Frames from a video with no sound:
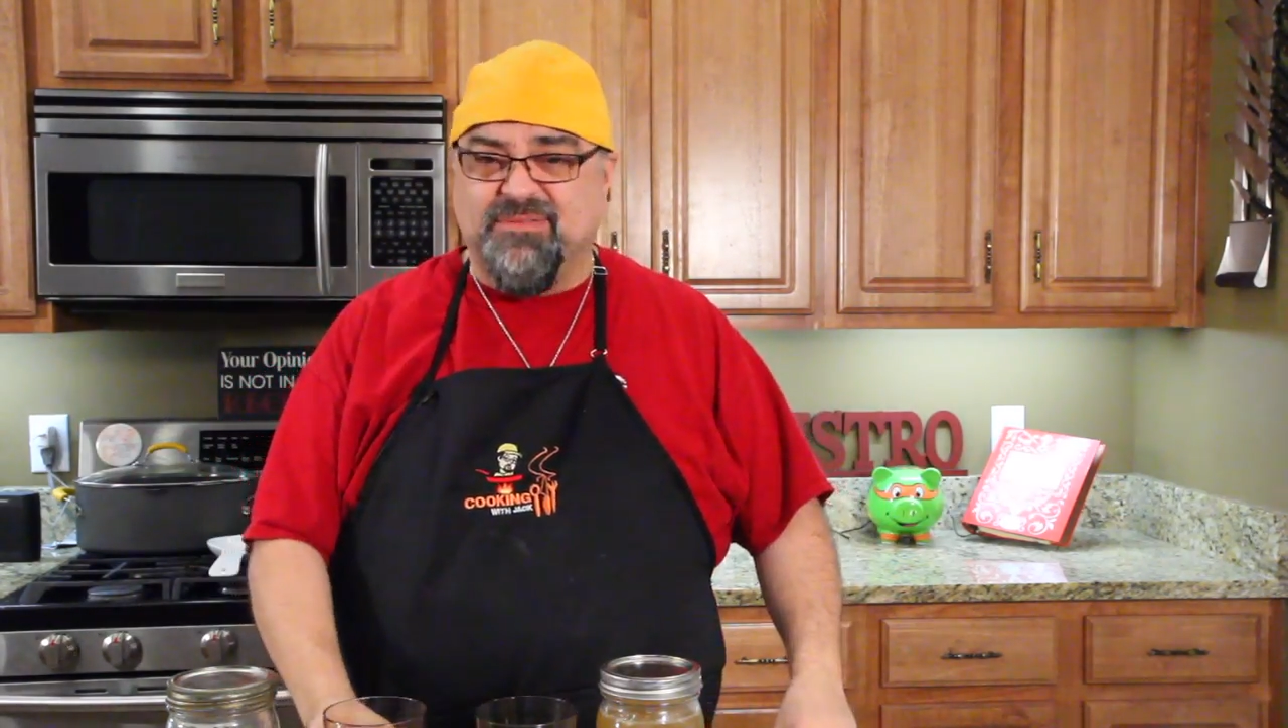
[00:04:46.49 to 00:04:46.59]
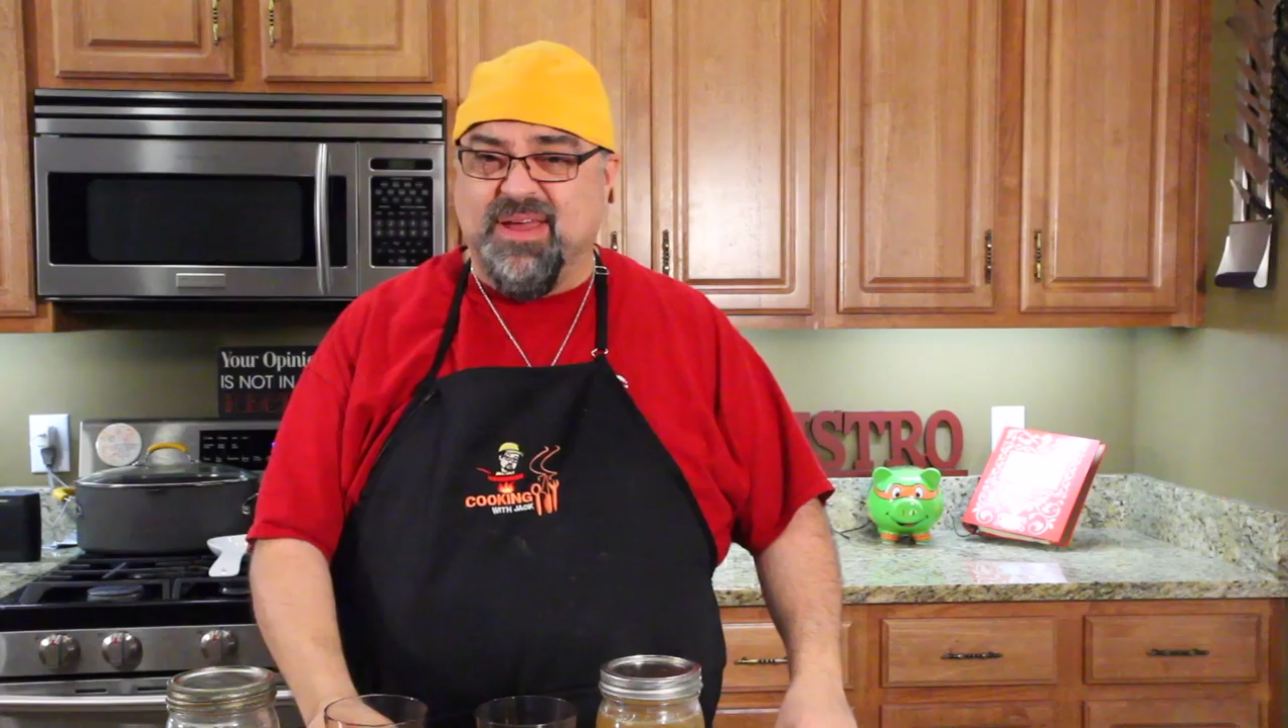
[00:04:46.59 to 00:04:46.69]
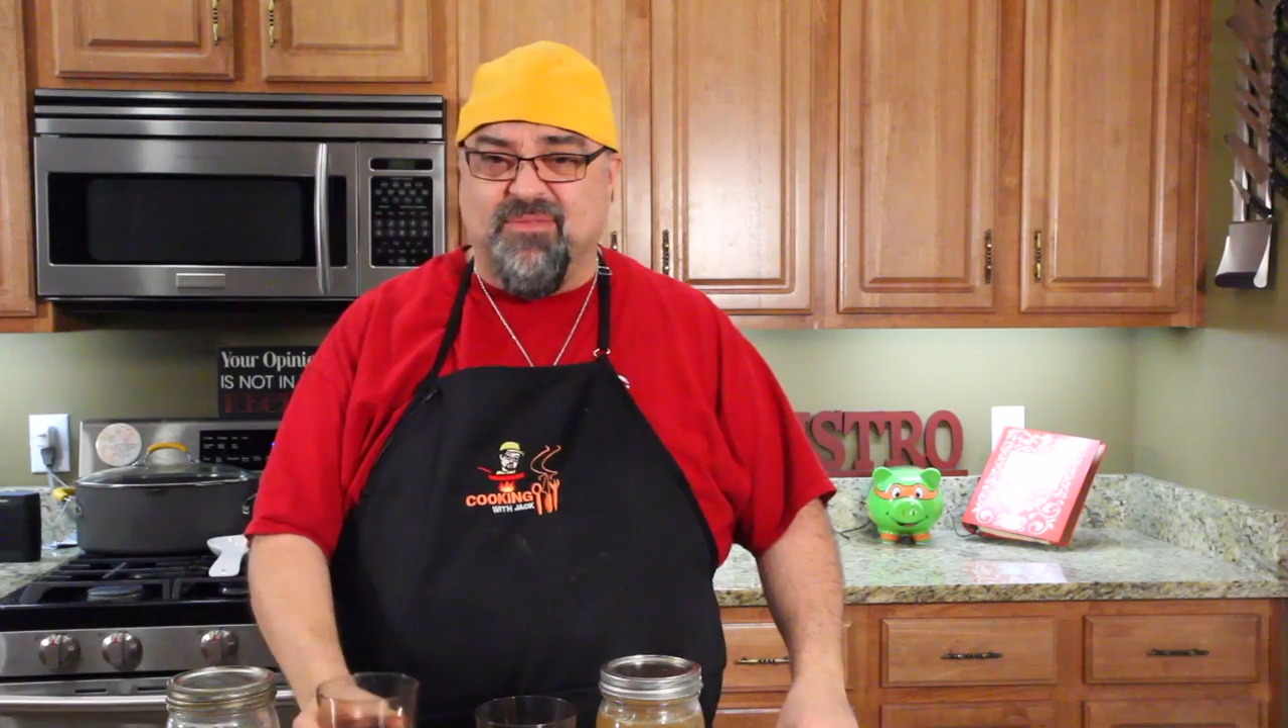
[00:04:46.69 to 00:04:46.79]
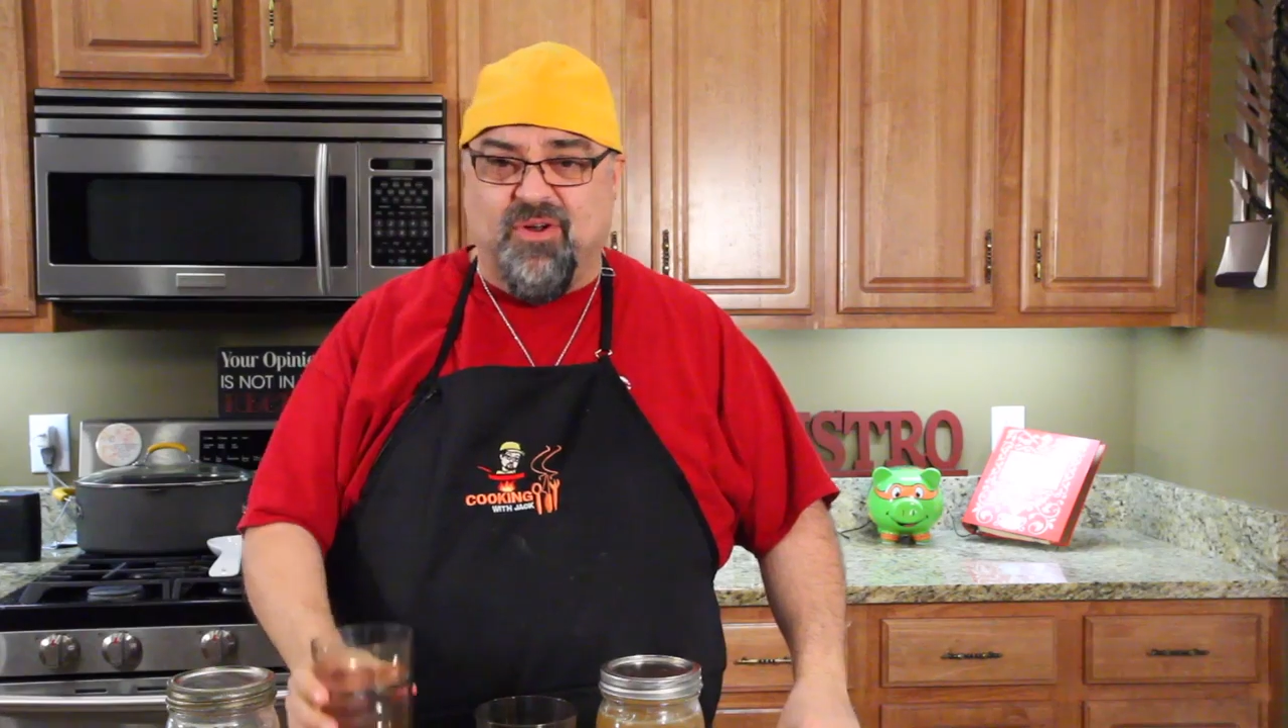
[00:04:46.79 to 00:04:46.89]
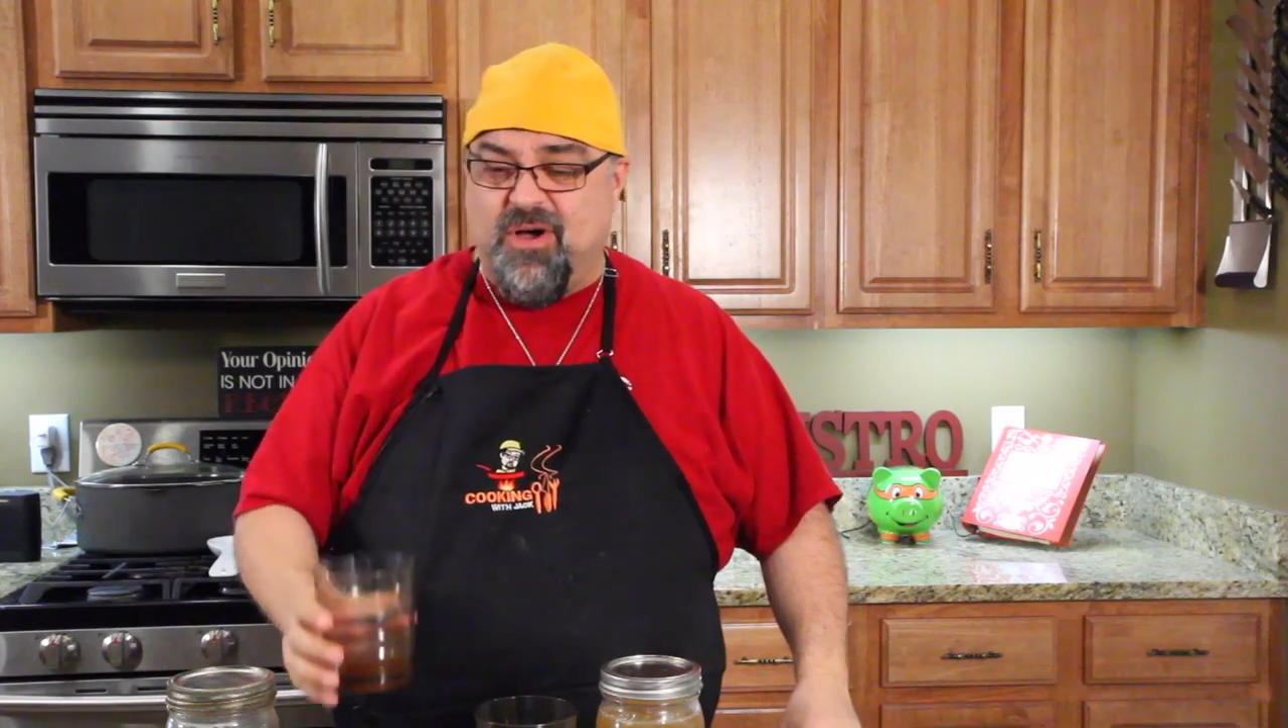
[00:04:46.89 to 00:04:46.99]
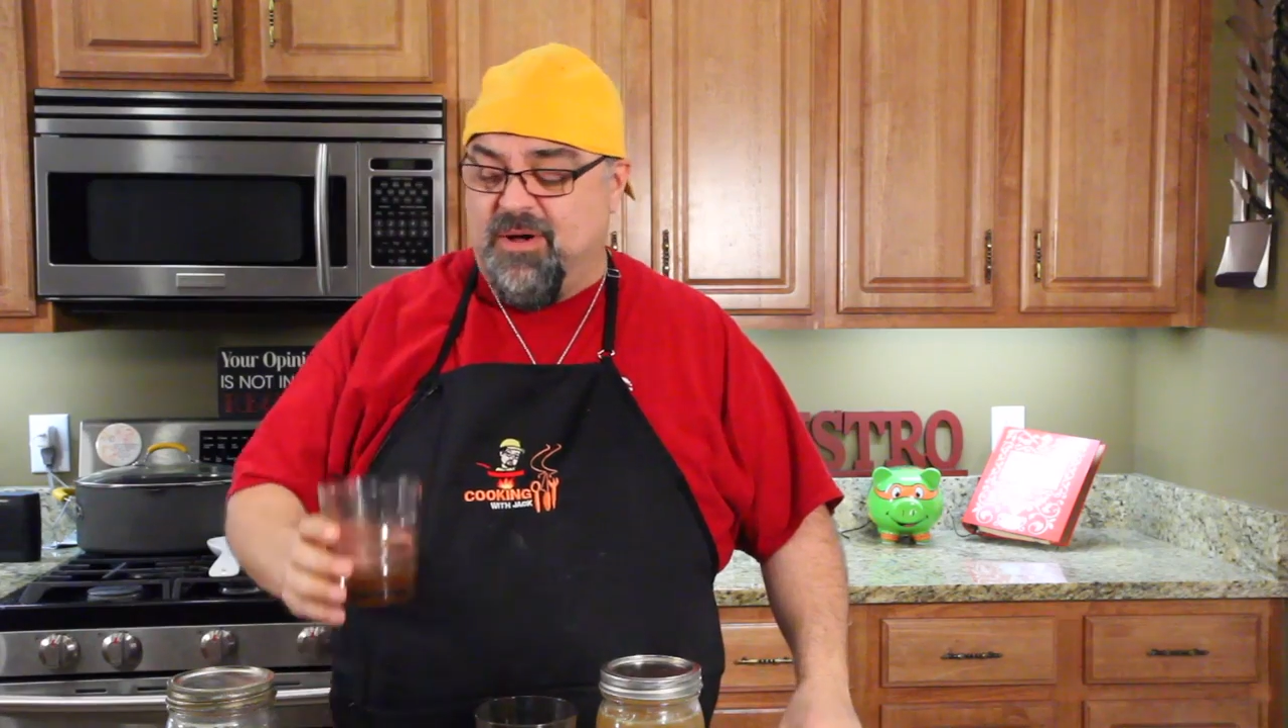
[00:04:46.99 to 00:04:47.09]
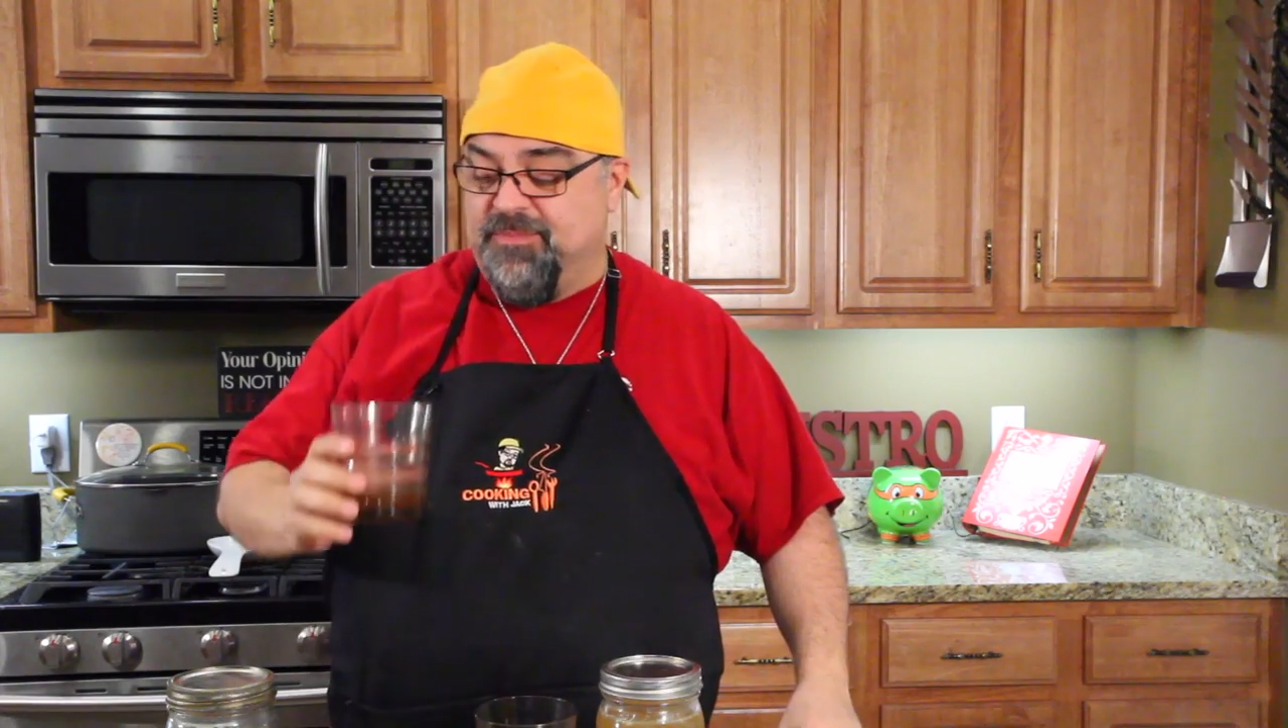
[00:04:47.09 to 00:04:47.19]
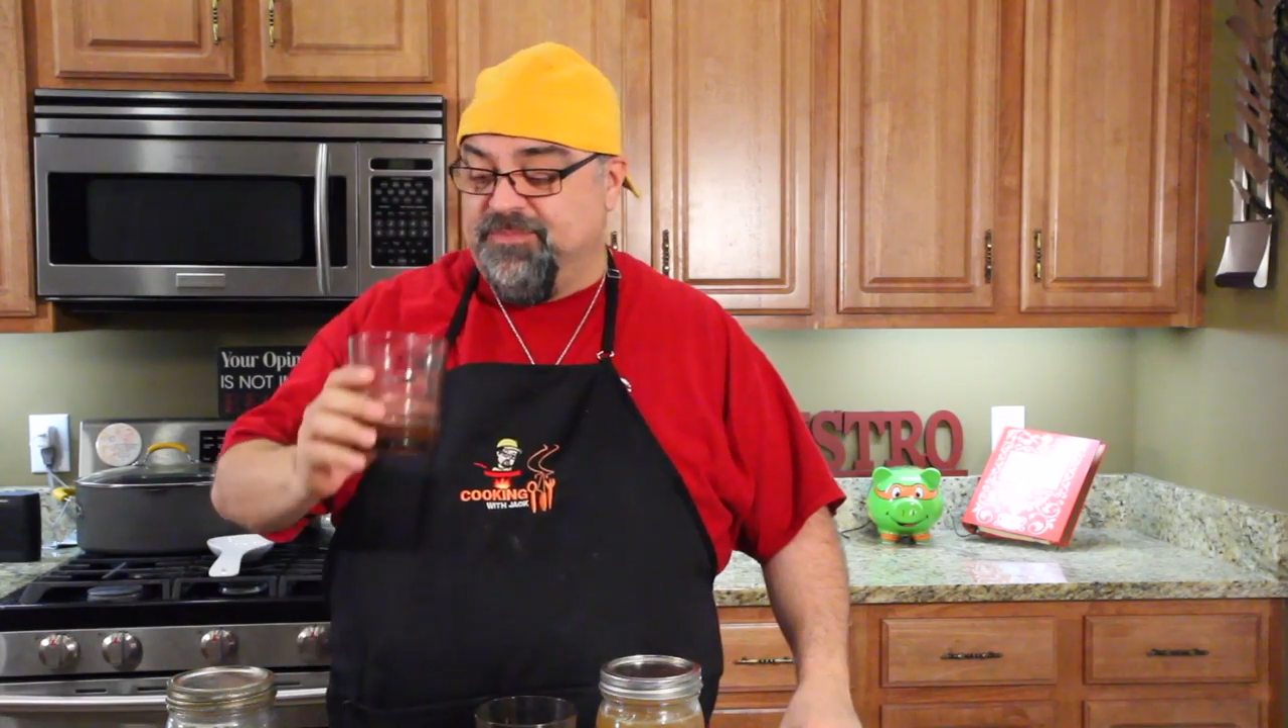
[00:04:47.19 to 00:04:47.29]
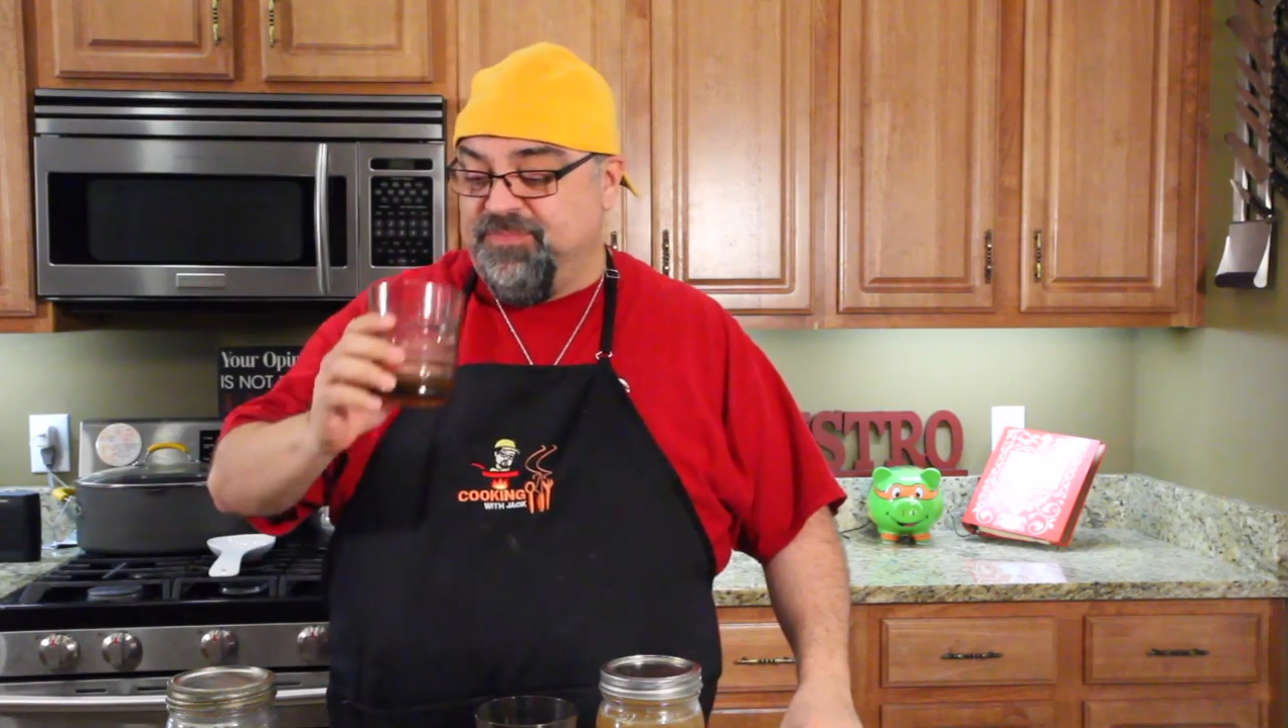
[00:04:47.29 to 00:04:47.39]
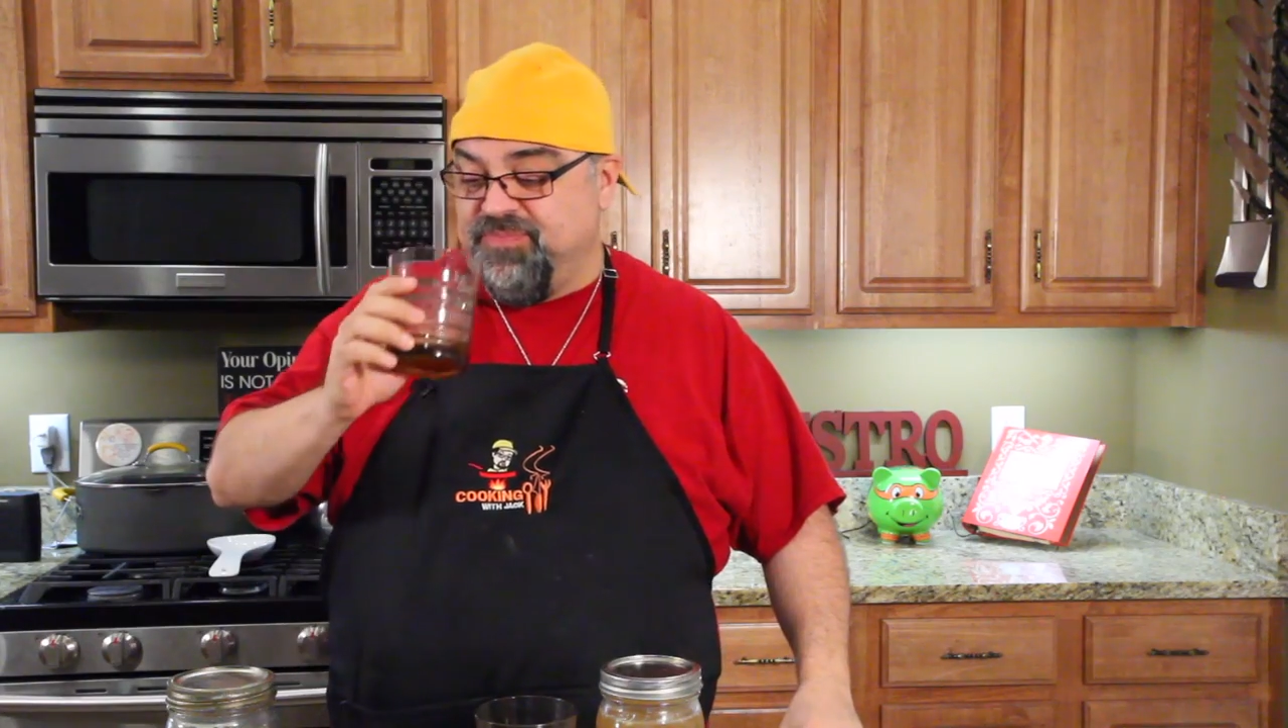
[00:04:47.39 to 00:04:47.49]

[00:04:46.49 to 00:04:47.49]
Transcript: flavor at all.